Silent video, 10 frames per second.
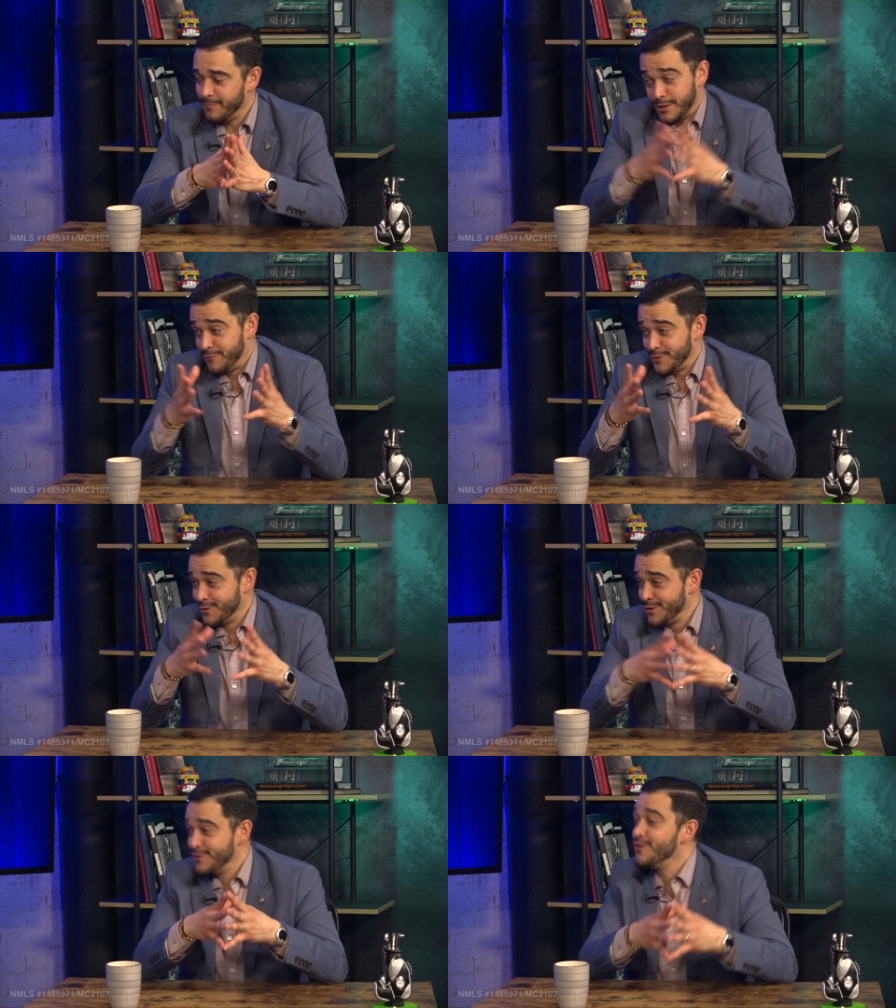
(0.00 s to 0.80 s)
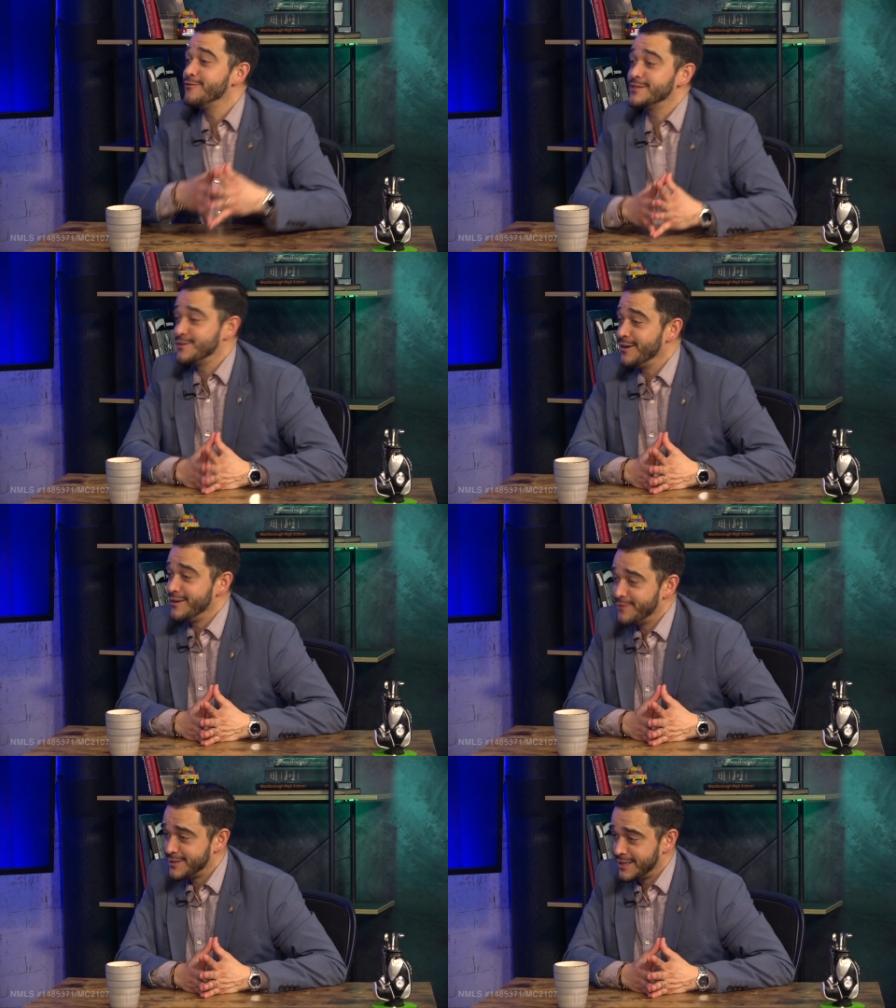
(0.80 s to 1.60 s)
But if you do, you don't know if it's
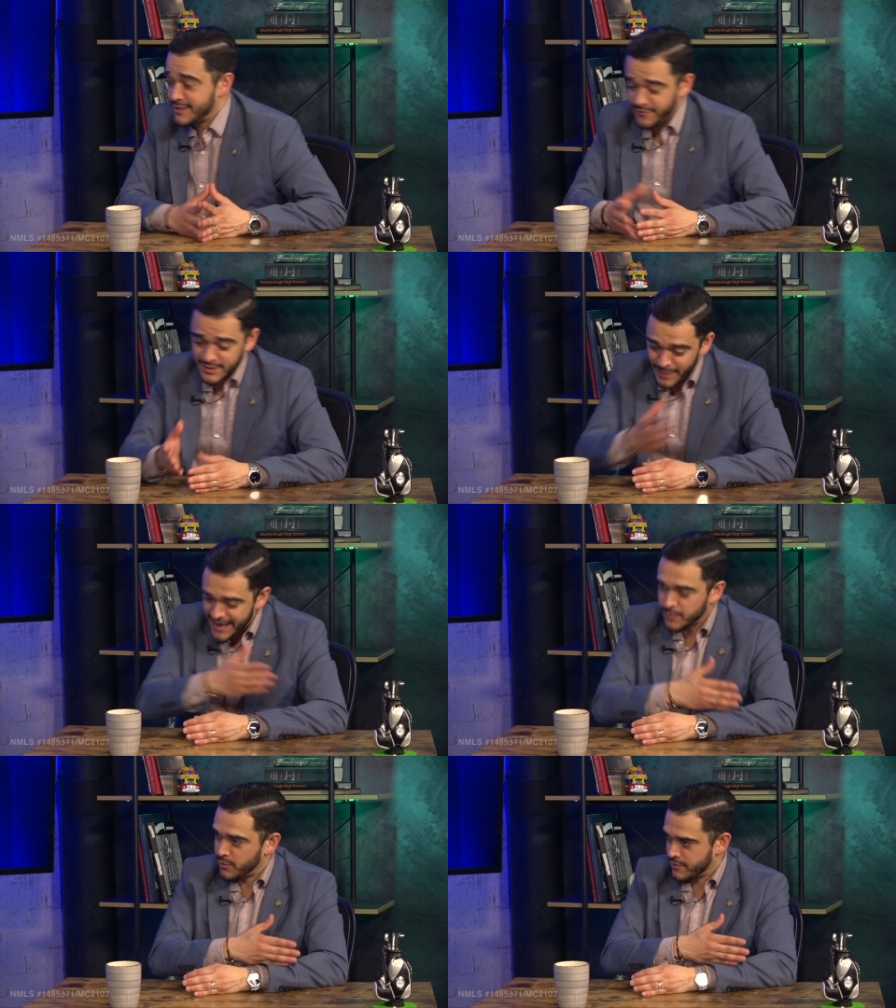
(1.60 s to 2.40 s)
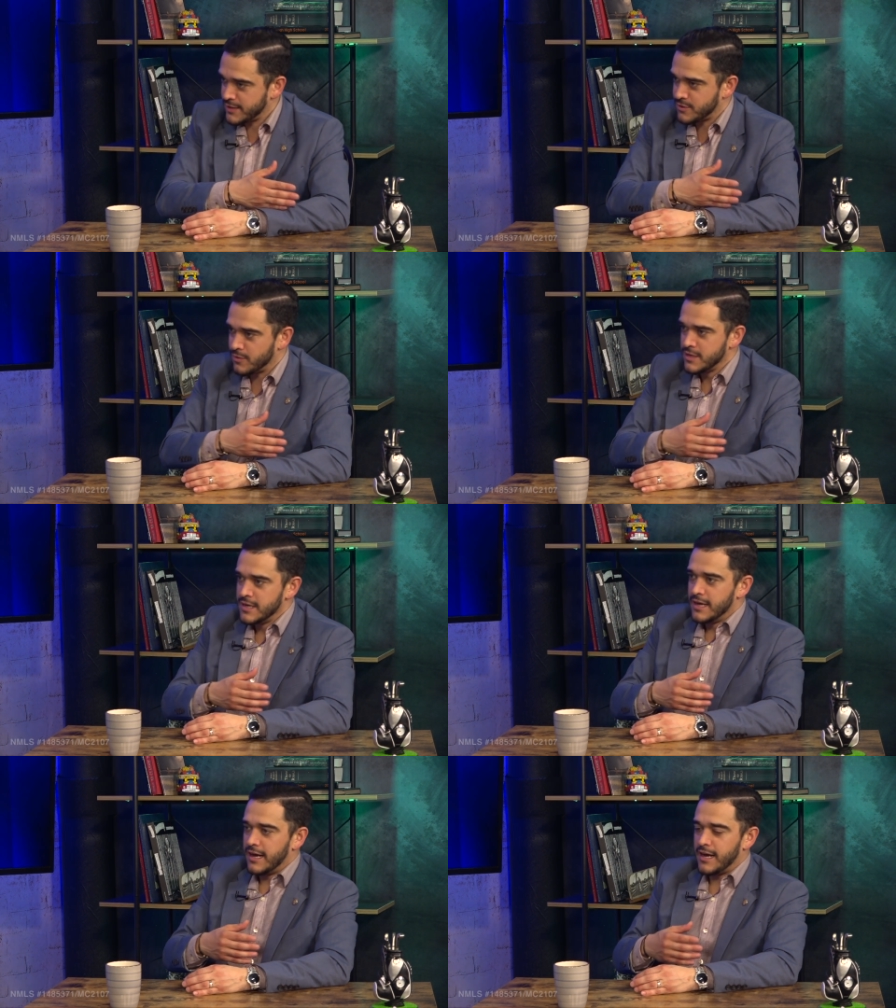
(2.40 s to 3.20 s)
backable, right? So
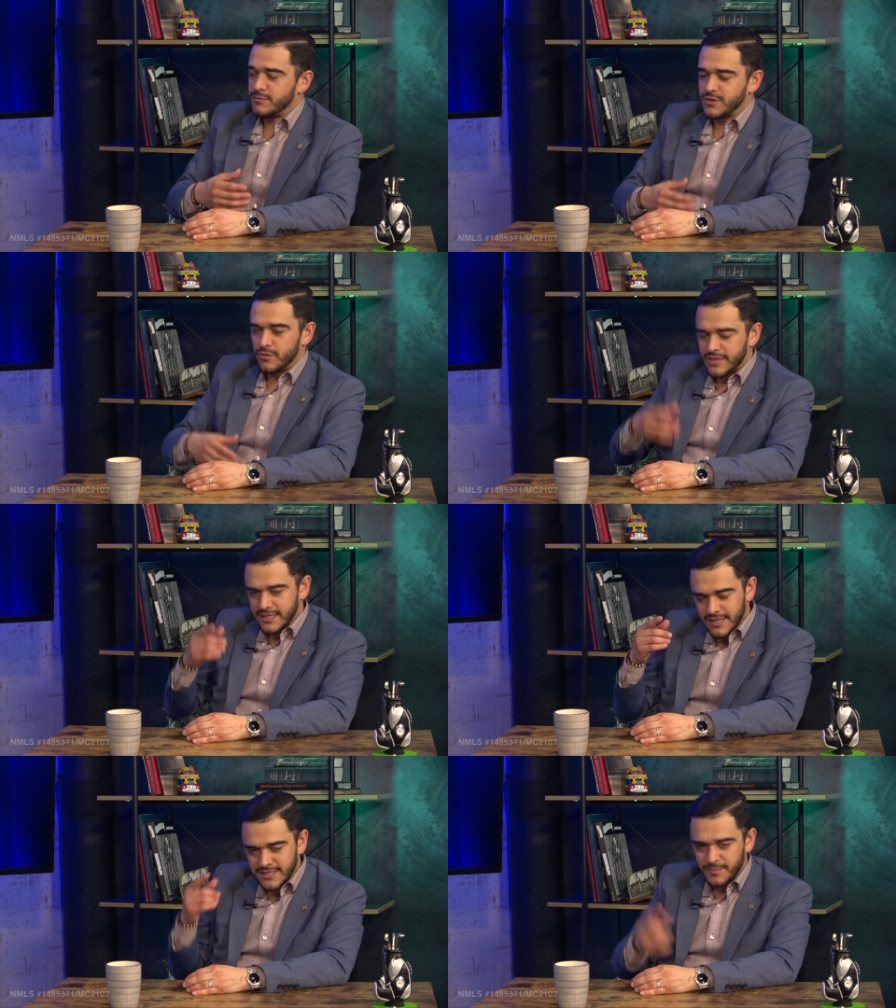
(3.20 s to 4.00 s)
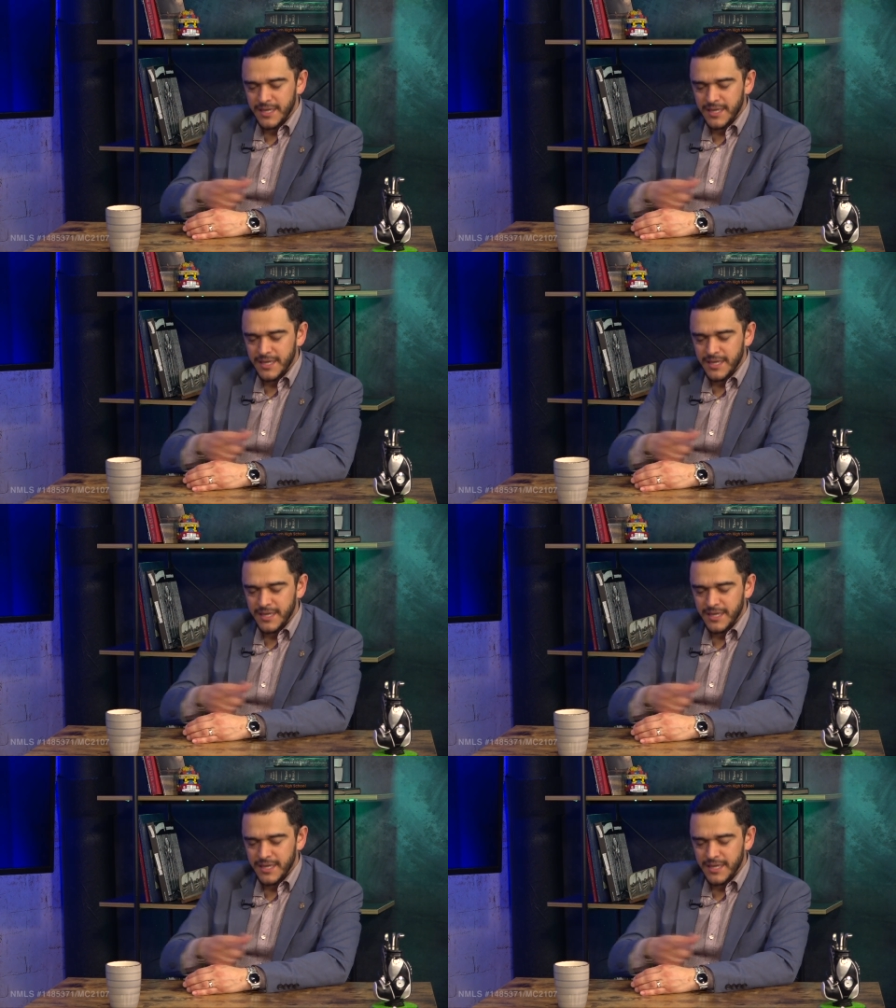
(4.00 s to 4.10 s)
so that's